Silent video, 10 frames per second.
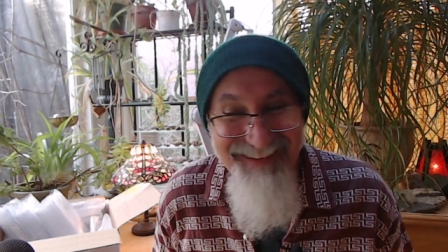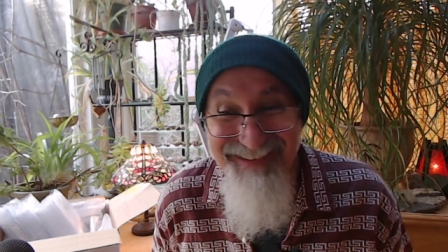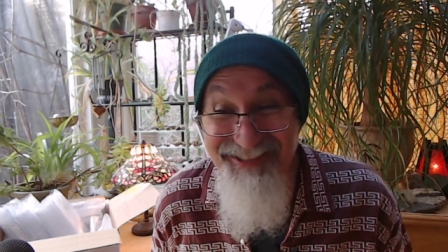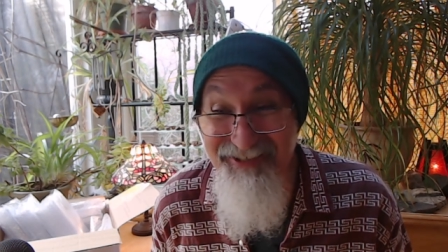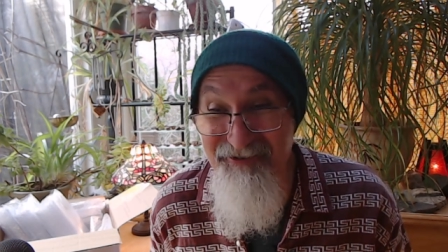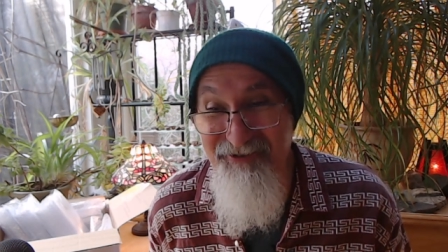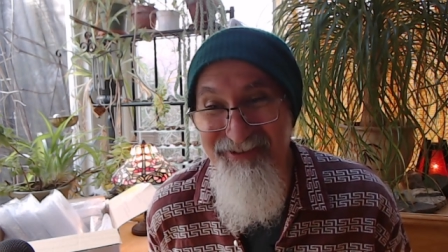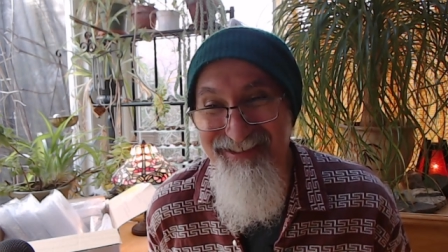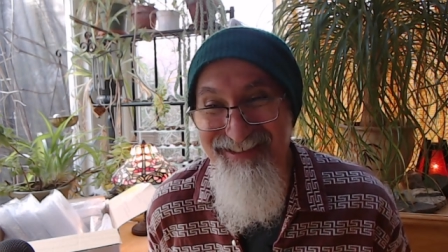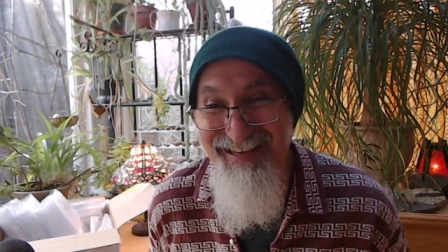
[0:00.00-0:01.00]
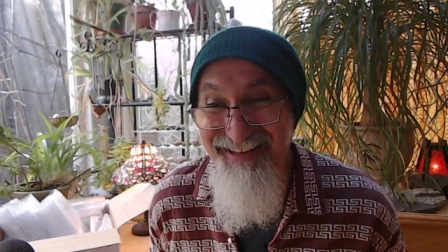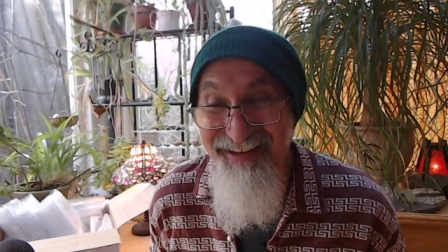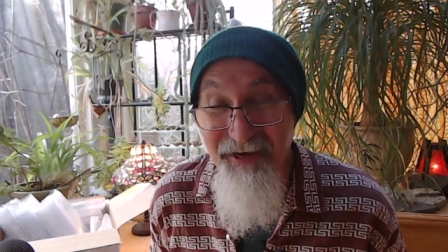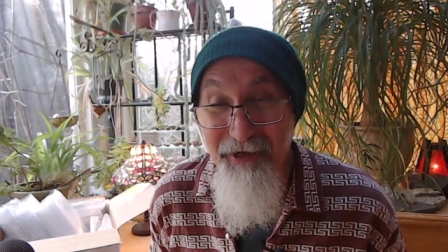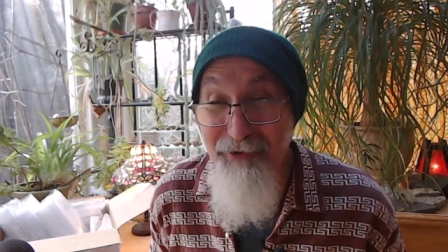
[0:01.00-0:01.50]
Controllers then
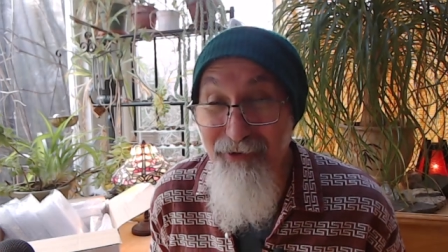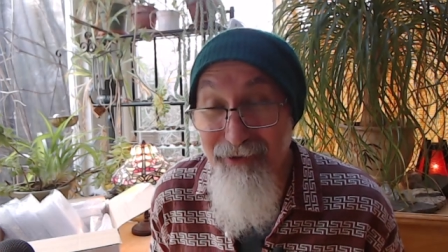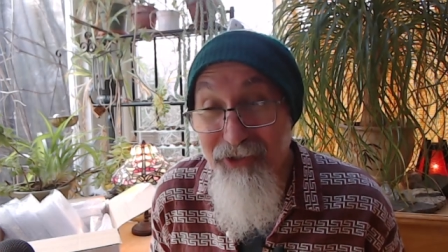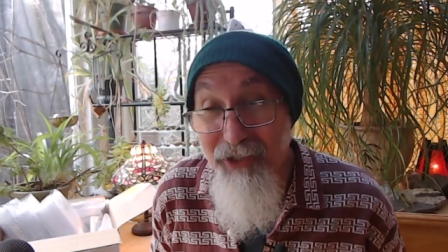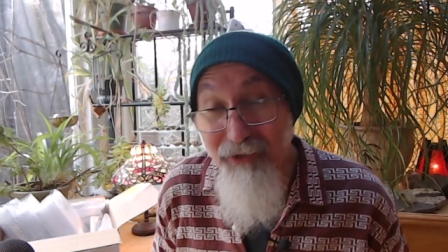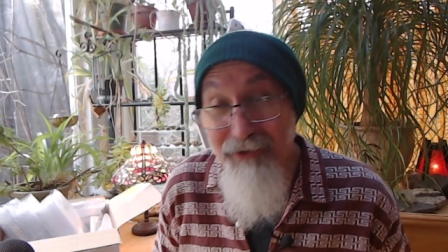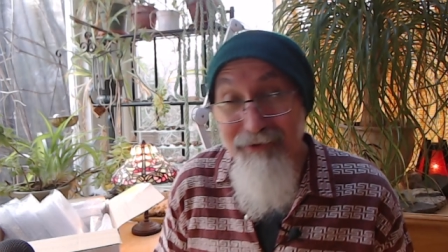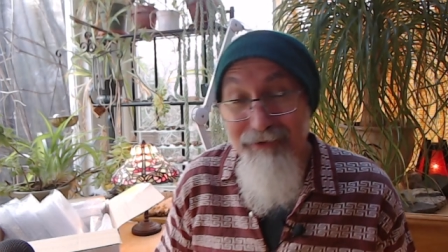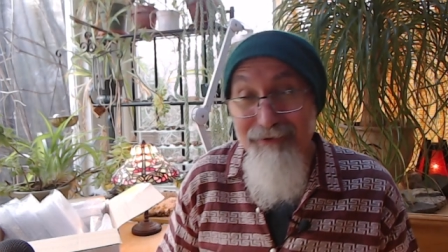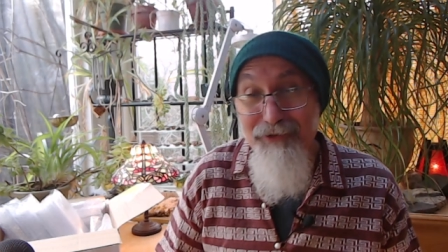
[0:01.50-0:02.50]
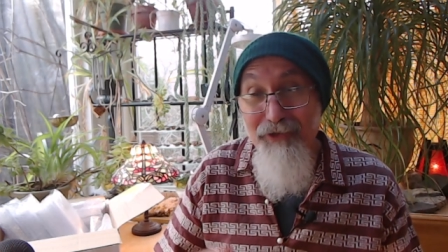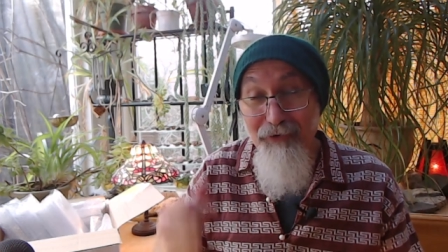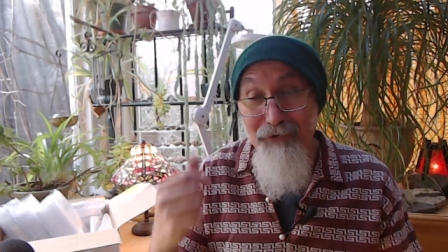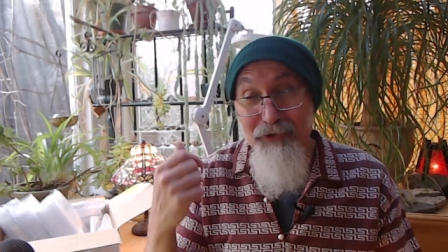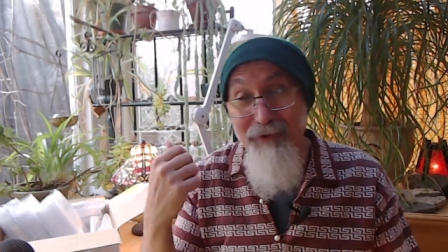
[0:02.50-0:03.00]
Jerry
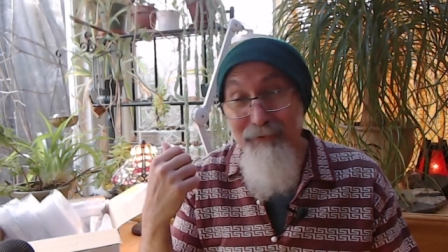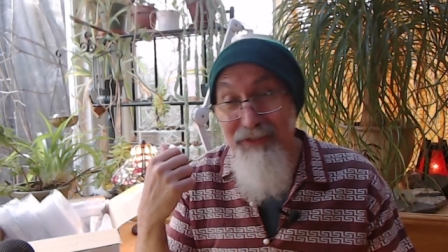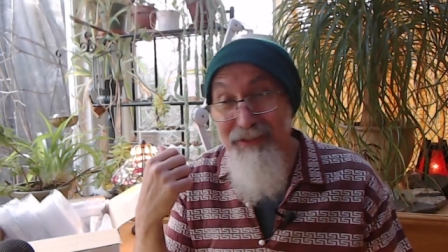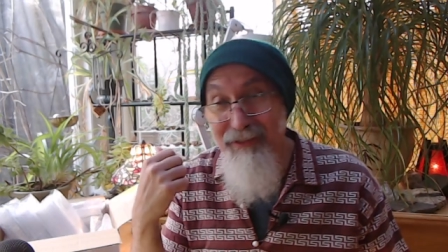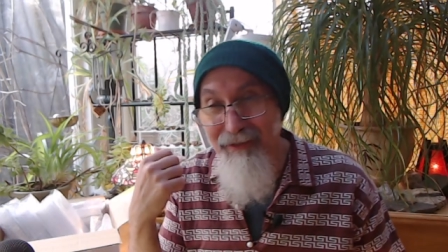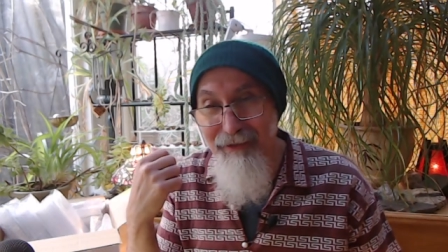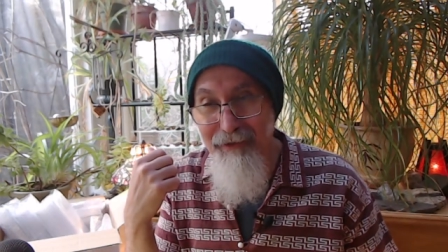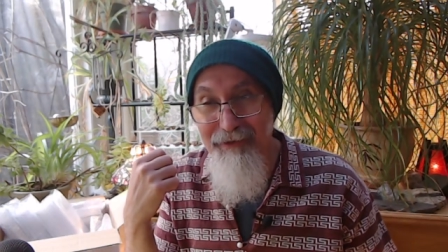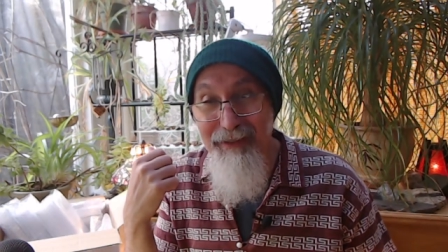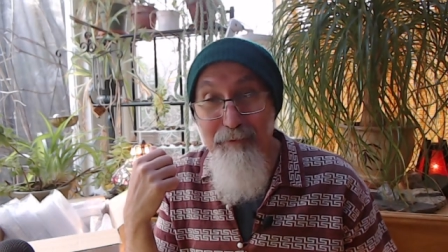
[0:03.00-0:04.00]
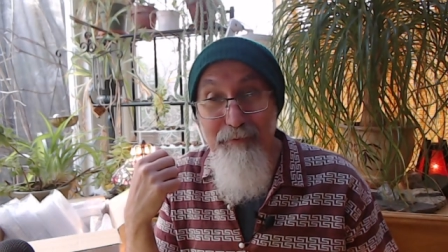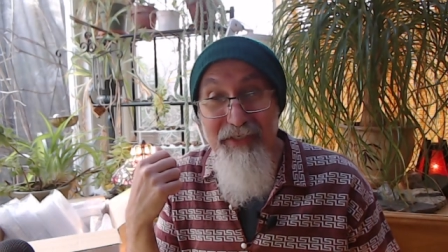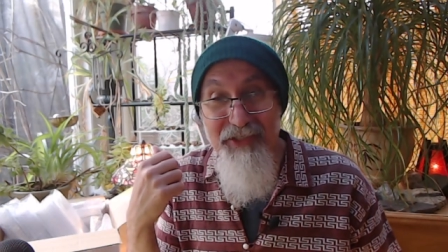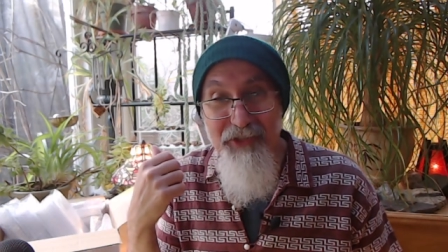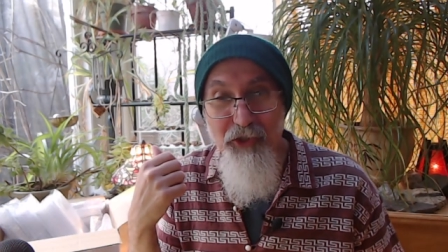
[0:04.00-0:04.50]
Donald Trump's son-in-law that
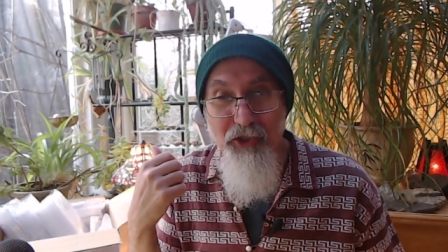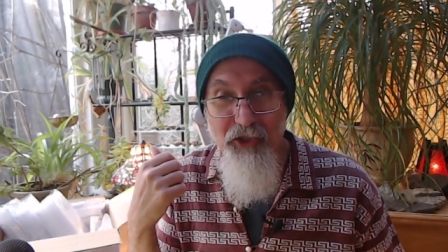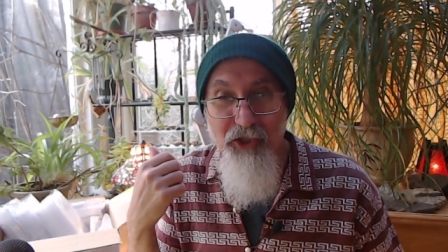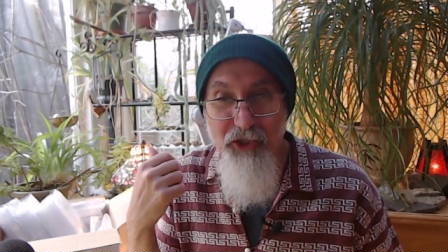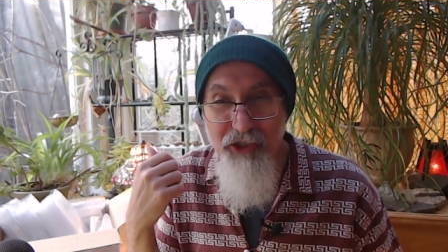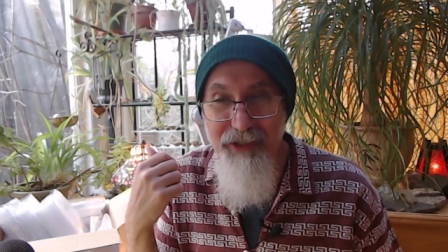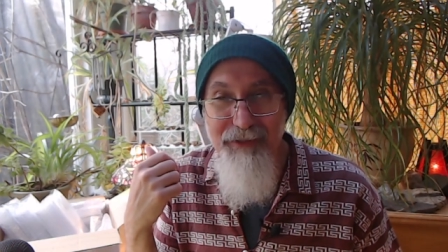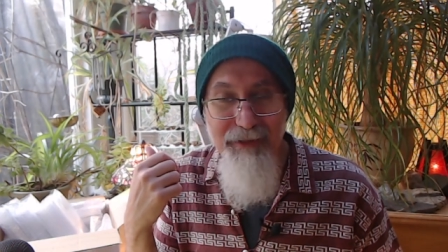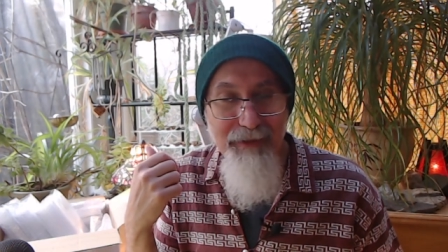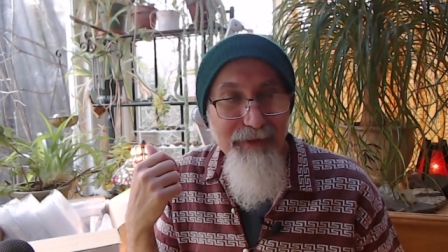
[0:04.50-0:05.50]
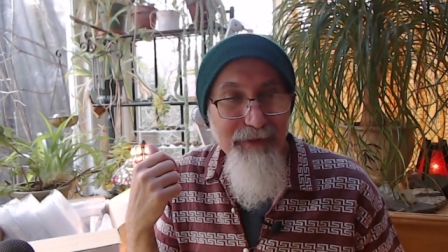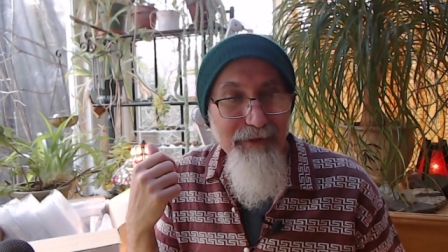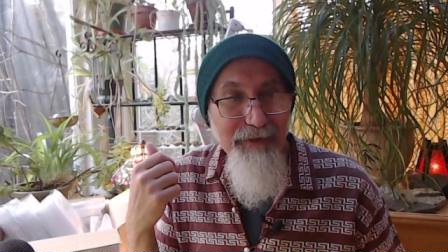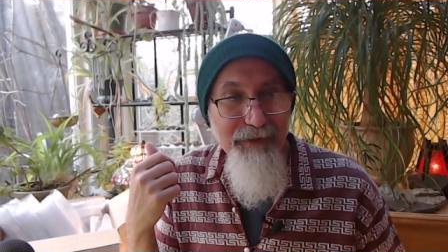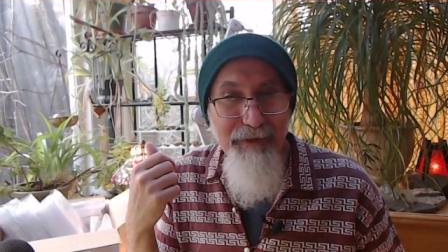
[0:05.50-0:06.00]
piece of shit
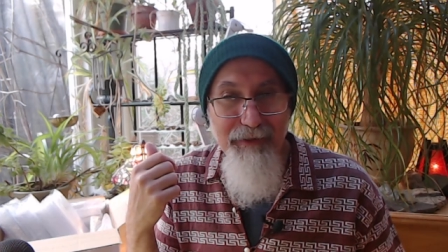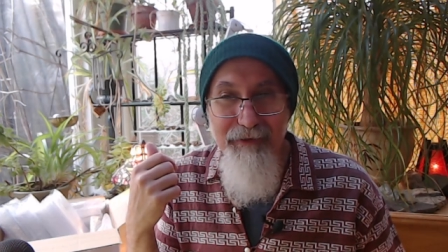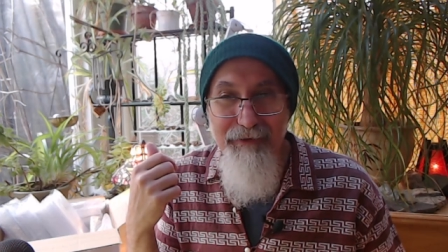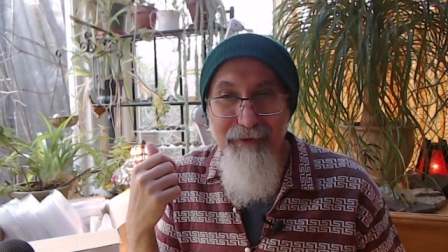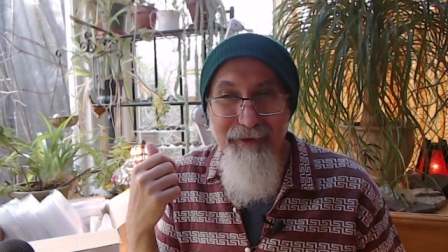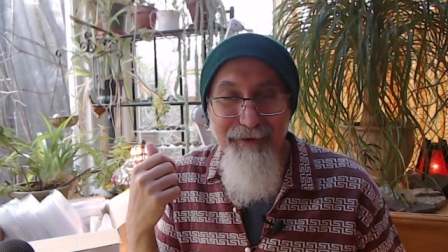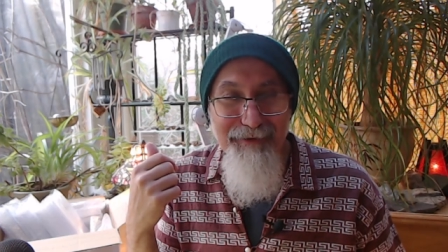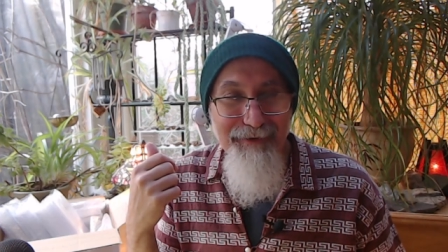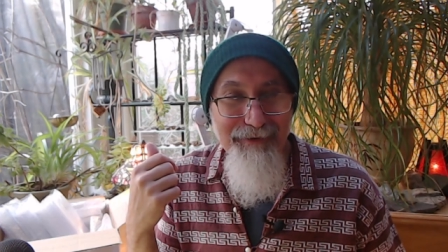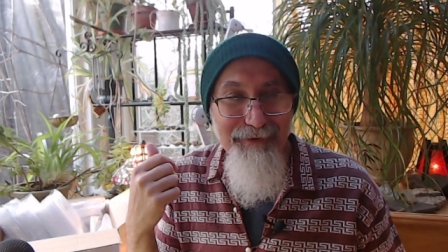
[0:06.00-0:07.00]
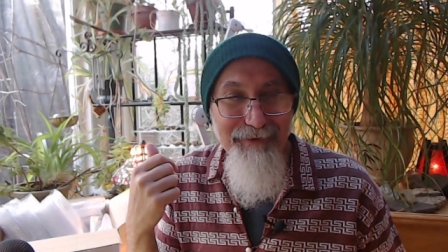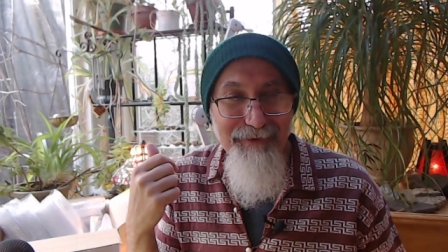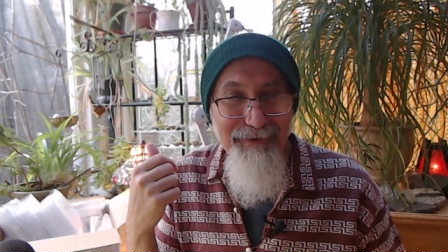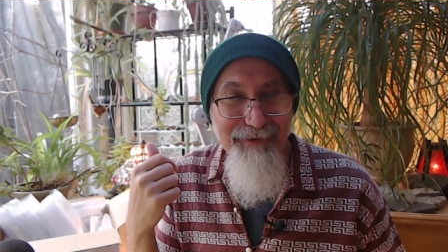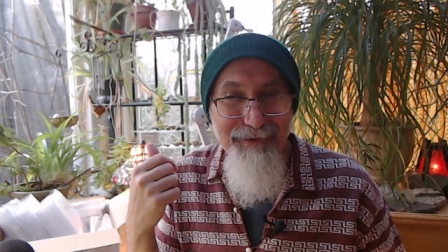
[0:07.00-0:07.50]
uh,
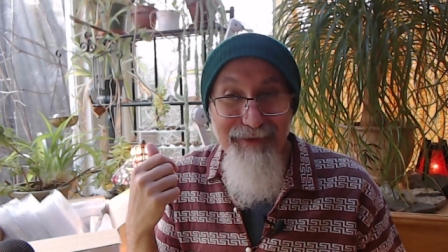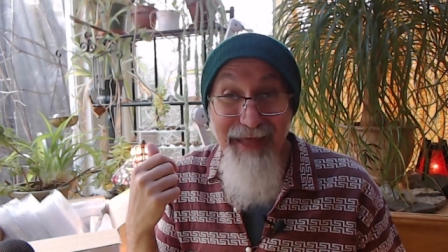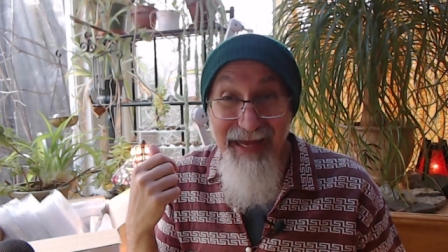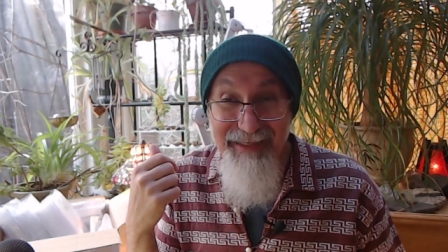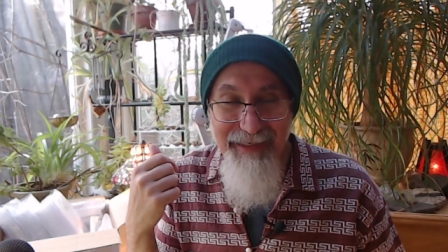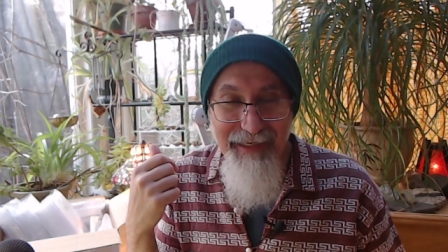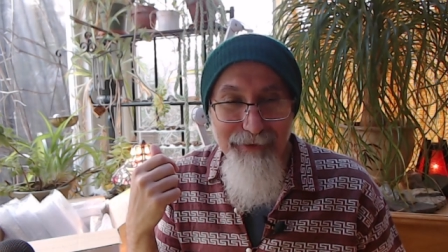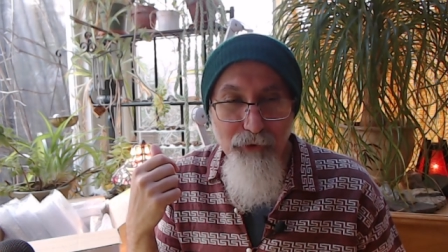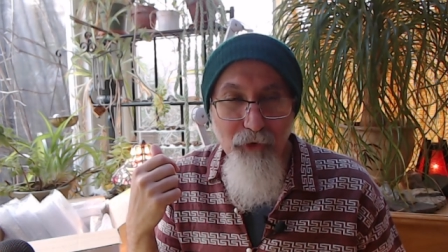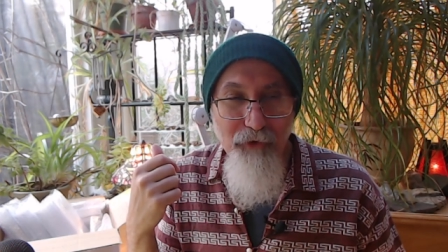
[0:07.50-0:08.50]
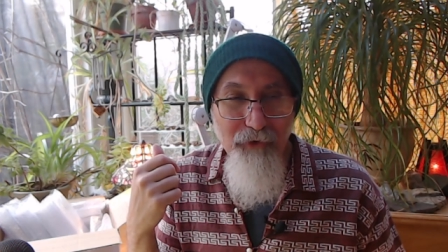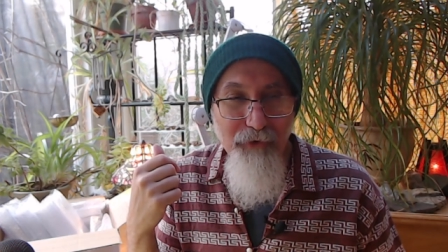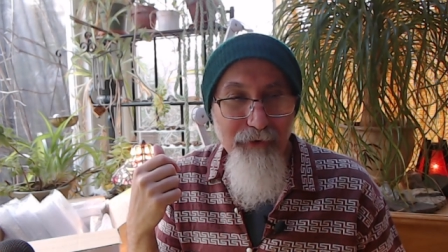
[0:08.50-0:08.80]
that guy no